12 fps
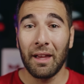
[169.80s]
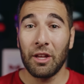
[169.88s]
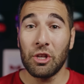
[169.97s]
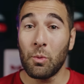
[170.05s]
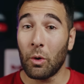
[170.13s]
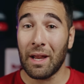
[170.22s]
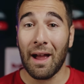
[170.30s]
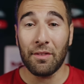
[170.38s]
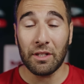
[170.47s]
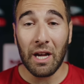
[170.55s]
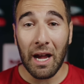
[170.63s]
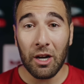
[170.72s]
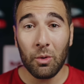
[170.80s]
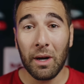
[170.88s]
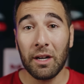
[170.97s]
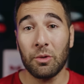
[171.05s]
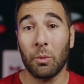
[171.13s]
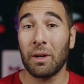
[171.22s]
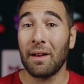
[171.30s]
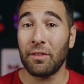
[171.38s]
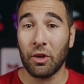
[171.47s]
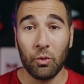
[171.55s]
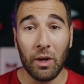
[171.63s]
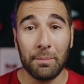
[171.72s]
You won't have the tire wear, you won't have
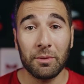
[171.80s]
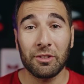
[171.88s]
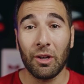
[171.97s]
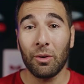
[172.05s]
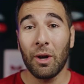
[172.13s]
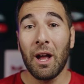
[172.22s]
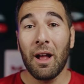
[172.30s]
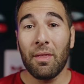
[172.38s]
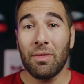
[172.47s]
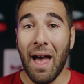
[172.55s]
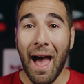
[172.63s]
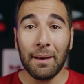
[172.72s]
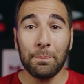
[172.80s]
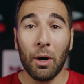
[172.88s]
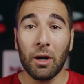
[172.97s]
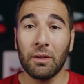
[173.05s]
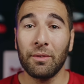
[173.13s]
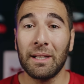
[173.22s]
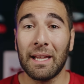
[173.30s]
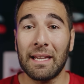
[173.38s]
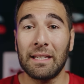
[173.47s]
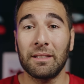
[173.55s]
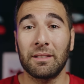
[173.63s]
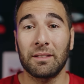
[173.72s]
the grip. So that part of it
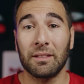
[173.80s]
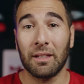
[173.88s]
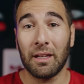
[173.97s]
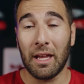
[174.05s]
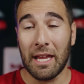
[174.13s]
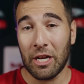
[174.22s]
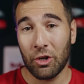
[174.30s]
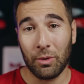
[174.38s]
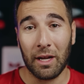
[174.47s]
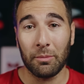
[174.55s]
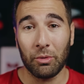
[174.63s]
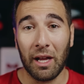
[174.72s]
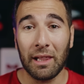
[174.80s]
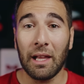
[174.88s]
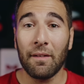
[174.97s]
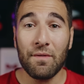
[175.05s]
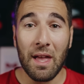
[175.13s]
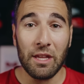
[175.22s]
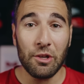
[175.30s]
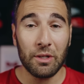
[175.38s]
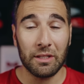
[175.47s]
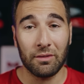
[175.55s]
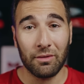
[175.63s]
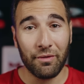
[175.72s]
is incredible. I love that you
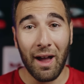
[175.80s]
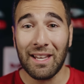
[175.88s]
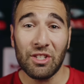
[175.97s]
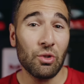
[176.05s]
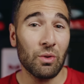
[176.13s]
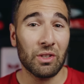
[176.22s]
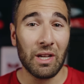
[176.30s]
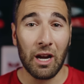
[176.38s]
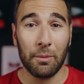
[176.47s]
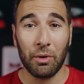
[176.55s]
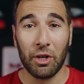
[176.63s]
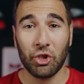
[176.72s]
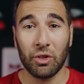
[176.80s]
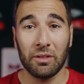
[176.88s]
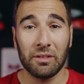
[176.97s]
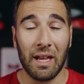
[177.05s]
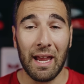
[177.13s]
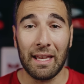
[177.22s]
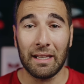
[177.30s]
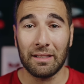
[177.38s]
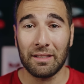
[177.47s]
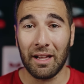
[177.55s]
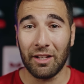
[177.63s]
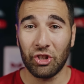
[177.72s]
can fine-tune the tire pressures
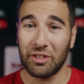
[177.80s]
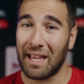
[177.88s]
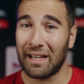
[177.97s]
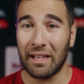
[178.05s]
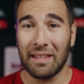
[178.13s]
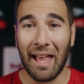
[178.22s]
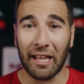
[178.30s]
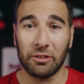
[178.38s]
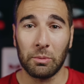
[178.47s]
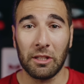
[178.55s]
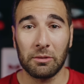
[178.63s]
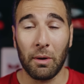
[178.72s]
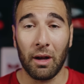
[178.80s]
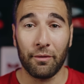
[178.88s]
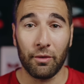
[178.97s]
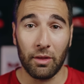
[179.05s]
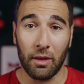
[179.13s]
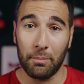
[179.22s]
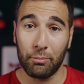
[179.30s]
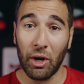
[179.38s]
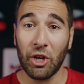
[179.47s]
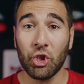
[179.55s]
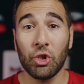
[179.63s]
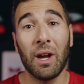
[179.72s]
and just get it in that sweet spot for the
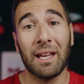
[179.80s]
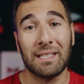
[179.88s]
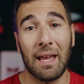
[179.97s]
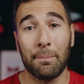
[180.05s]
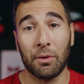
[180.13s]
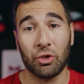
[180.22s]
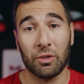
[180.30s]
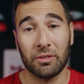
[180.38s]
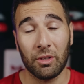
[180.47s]
pressure and temperature.